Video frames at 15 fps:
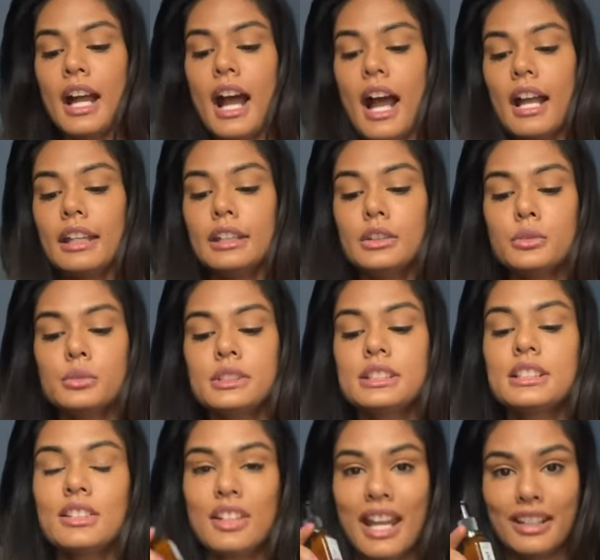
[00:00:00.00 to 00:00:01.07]
I use
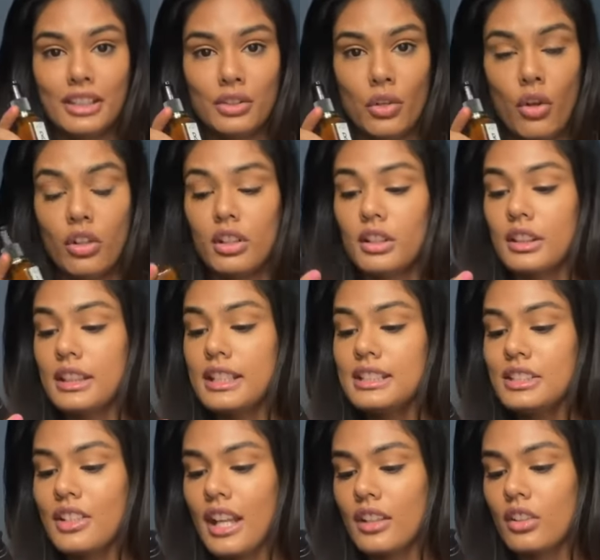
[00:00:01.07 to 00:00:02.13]
the retinol.
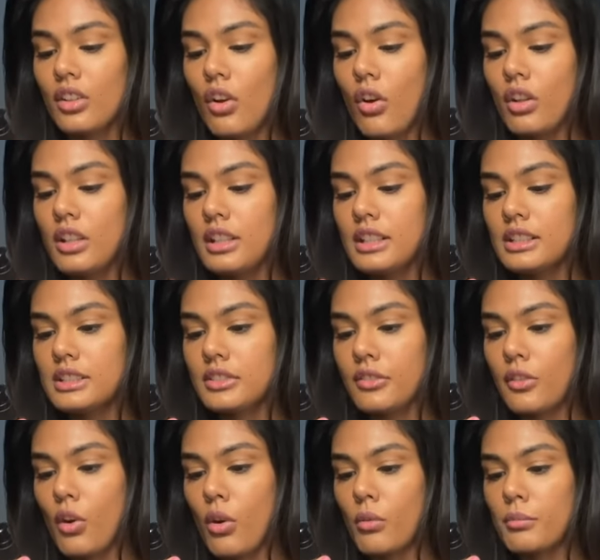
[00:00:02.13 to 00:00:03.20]
This retinol is
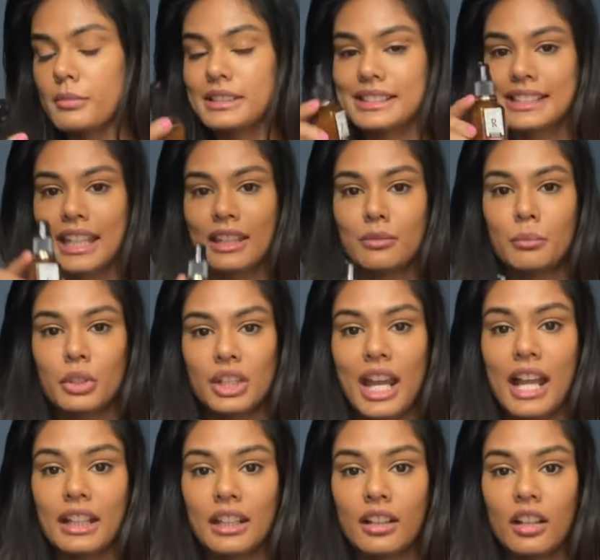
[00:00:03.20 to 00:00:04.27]
from Saint
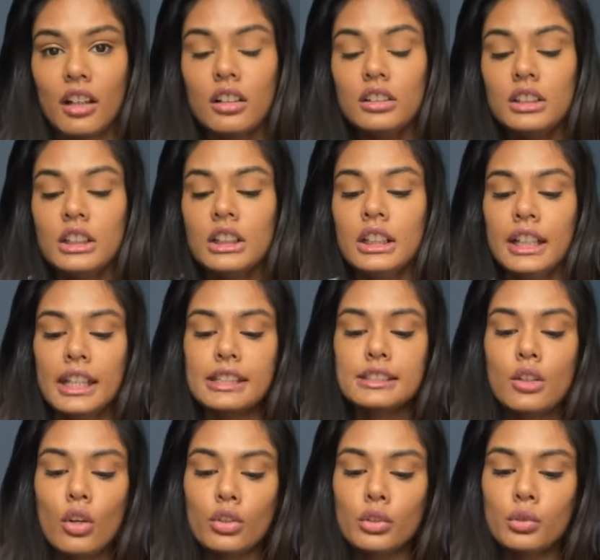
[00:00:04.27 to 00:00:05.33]
Botanica. It's
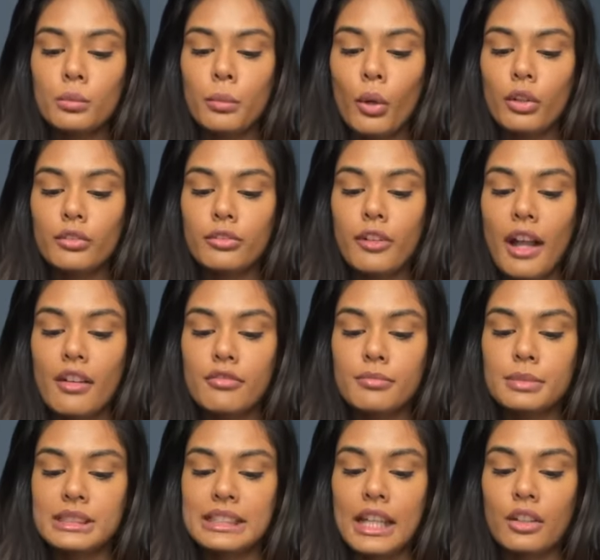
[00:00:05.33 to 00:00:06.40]
got
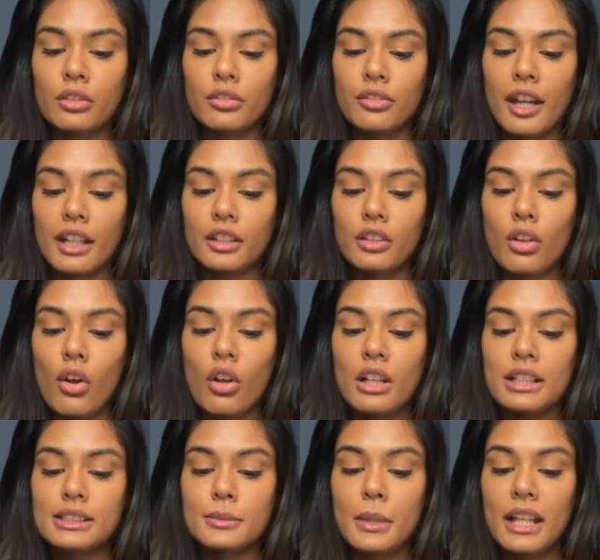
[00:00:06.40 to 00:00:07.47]
2.5% of
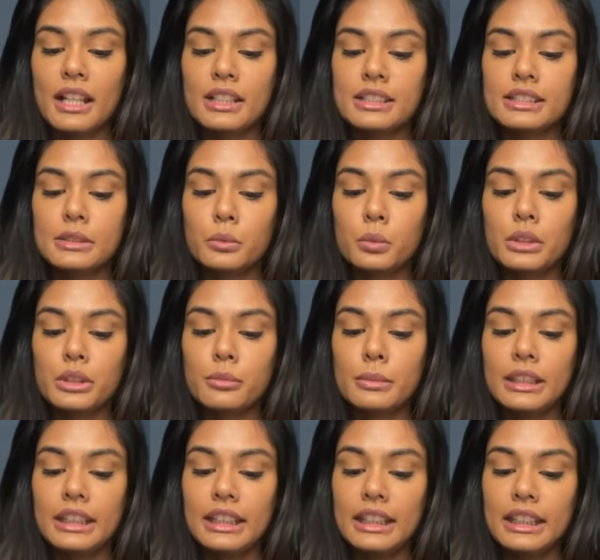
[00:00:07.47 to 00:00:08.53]
retinol as well as
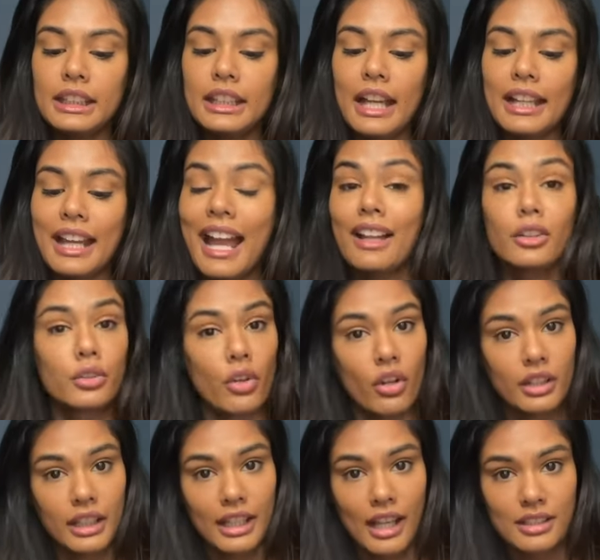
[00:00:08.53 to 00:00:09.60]
vitamin E and
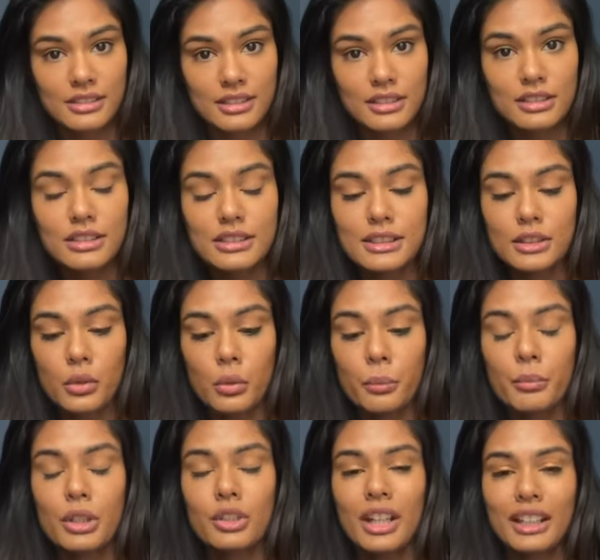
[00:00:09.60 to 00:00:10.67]
hyaluronic acid. So
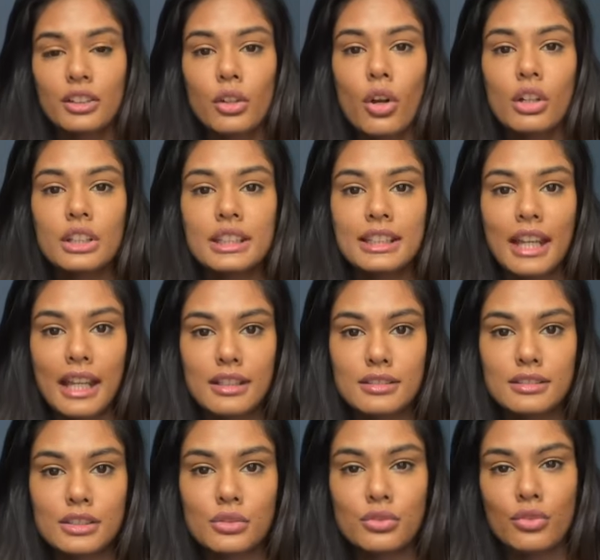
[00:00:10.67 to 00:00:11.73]
retinol
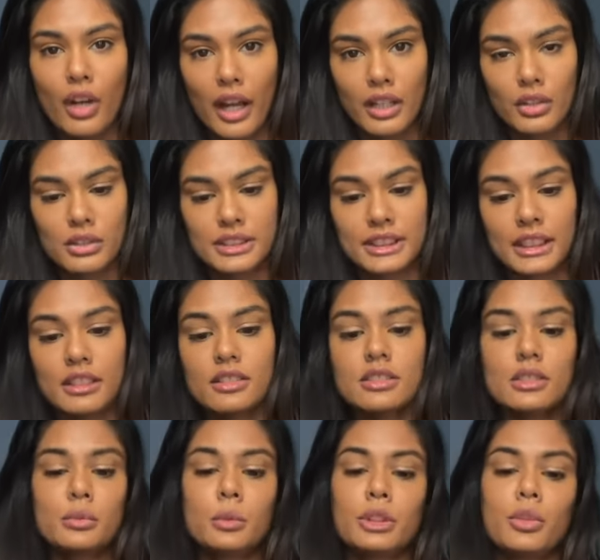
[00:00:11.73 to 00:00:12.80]
tends to dry your skin,
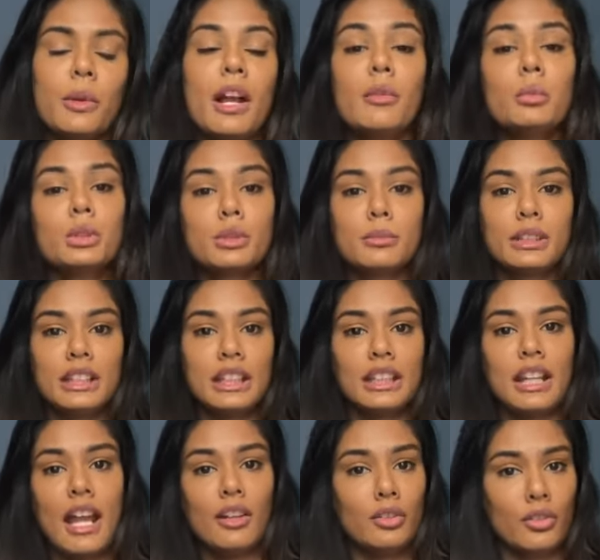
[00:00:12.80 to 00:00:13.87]
so when you have vitamin E
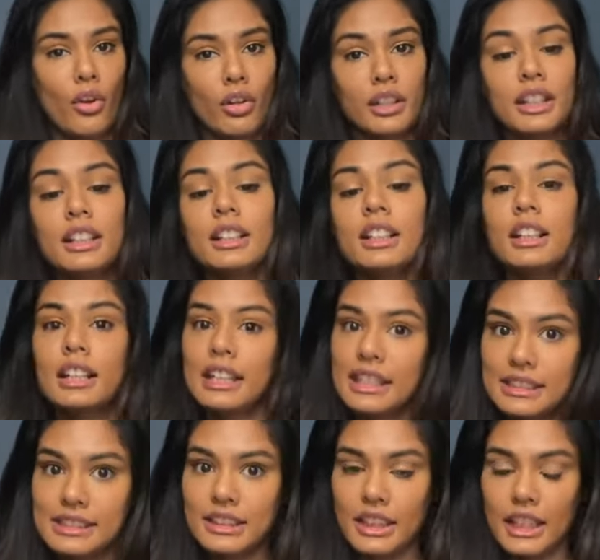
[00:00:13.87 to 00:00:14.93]
and hyaluronic,
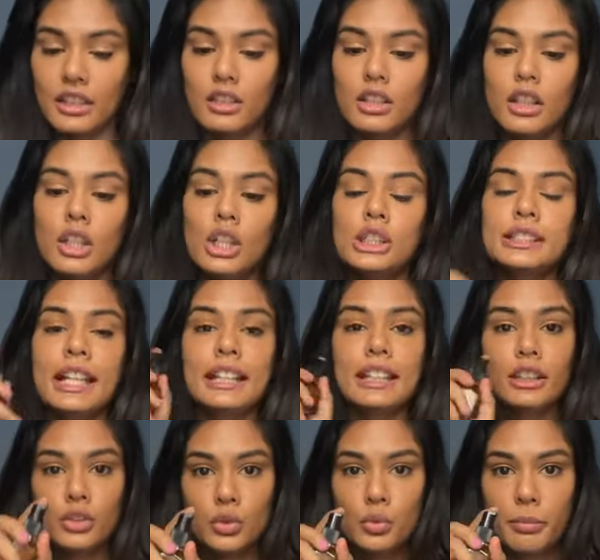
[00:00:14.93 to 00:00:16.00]
it's great. So I
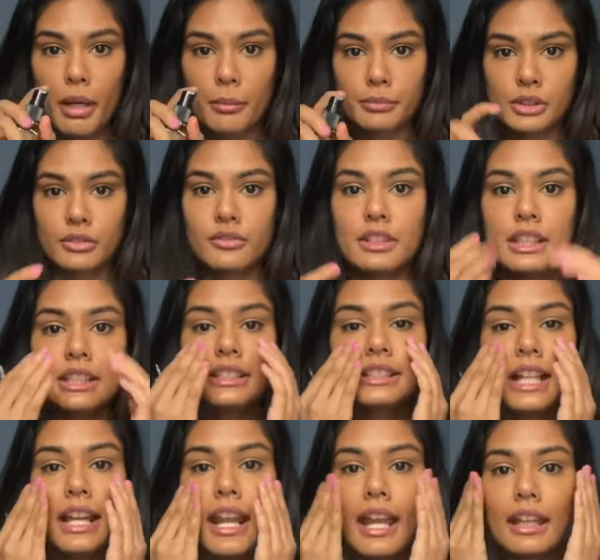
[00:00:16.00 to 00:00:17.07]
take 2 pumps of these
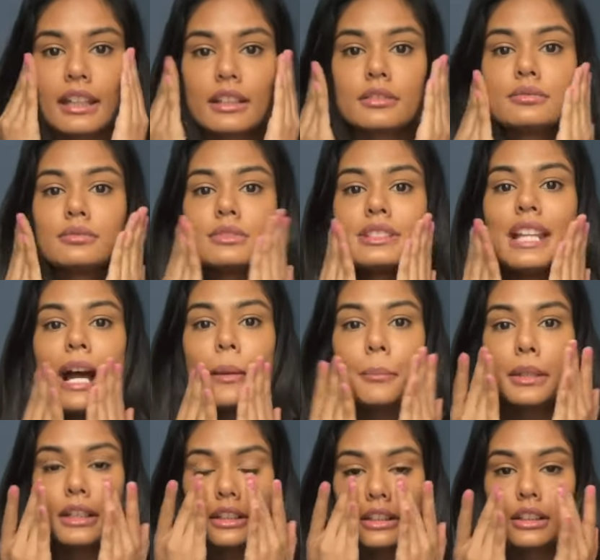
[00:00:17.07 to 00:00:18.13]
and I dab
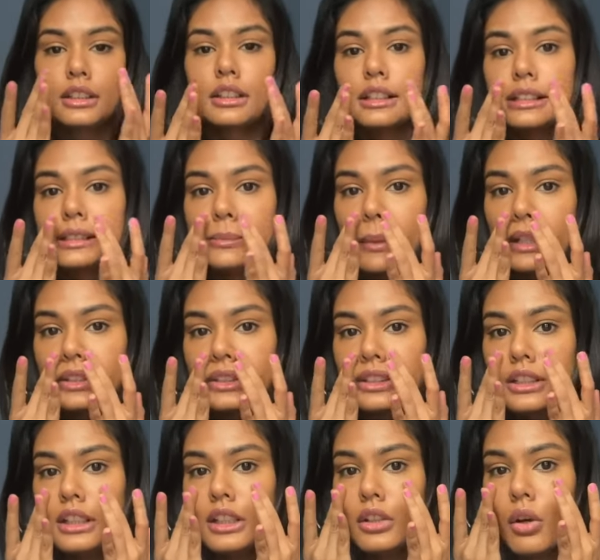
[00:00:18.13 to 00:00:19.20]
it,
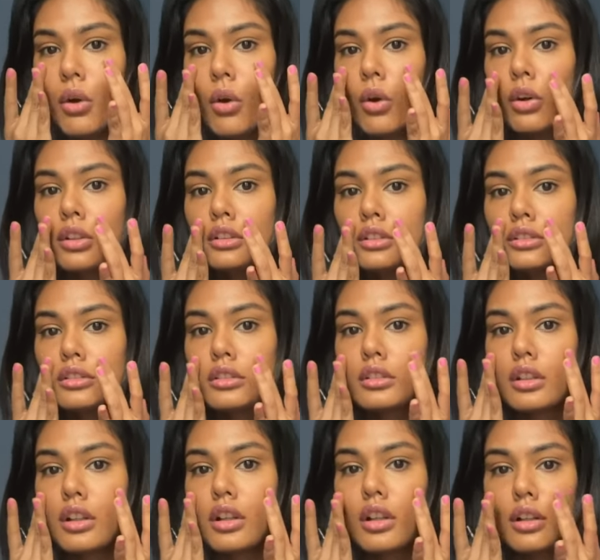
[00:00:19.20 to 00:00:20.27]
especially on
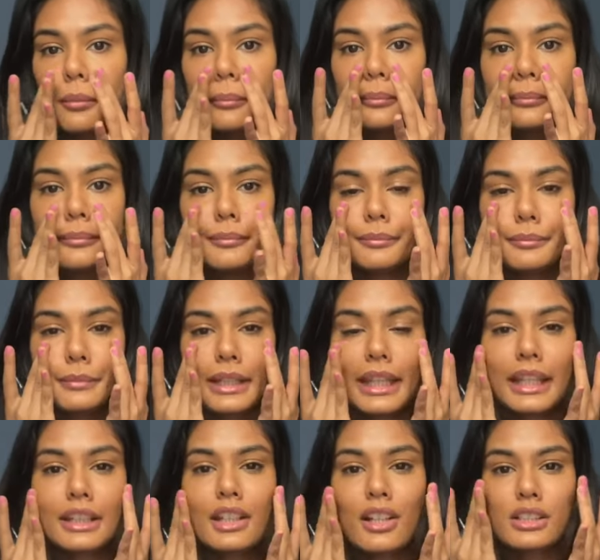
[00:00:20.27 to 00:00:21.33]

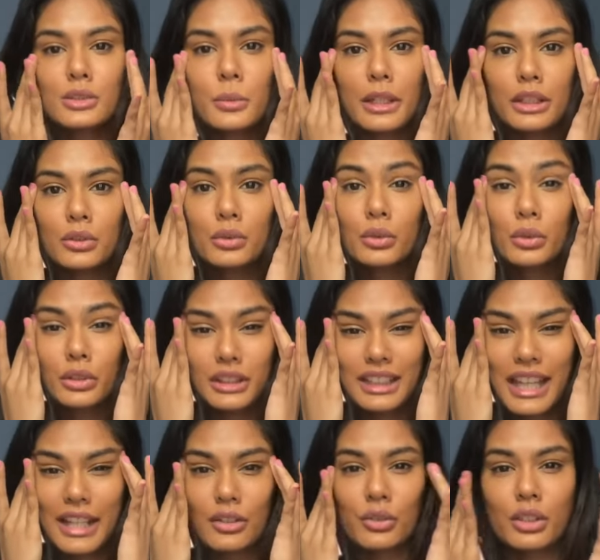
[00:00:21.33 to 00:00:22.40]
areas where you could
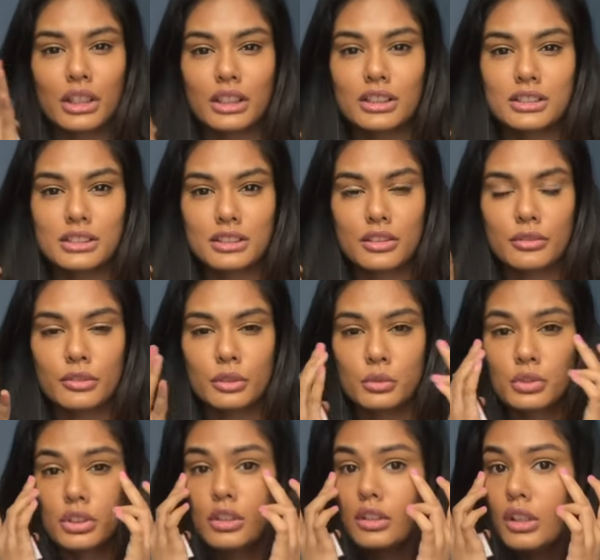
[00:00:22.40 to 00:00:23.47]
get wrinkles in the
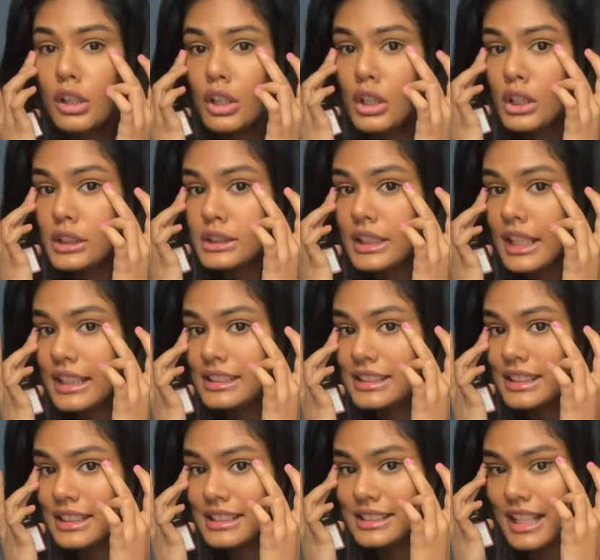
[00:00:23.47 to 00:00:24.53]
future. So that's
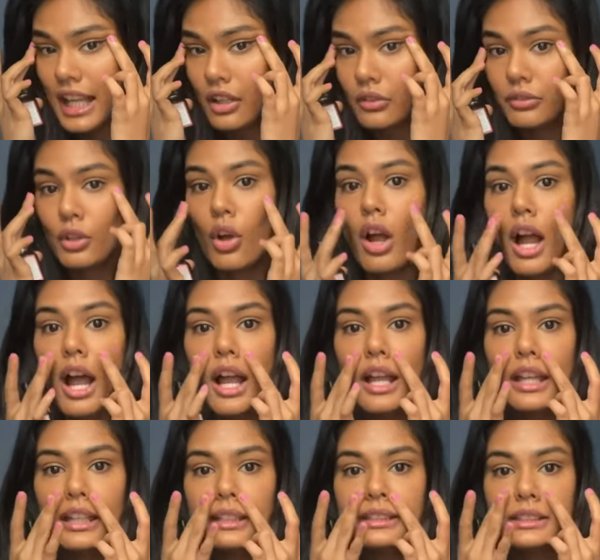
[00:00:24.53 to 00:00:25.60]
the side of your
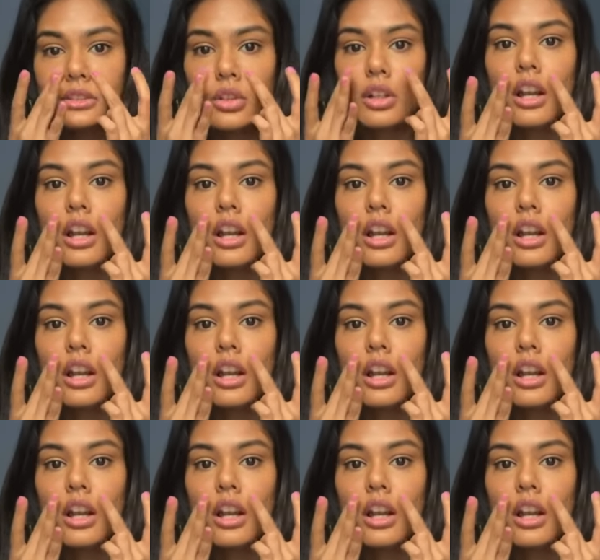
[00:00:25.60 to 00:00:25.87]
eyes, your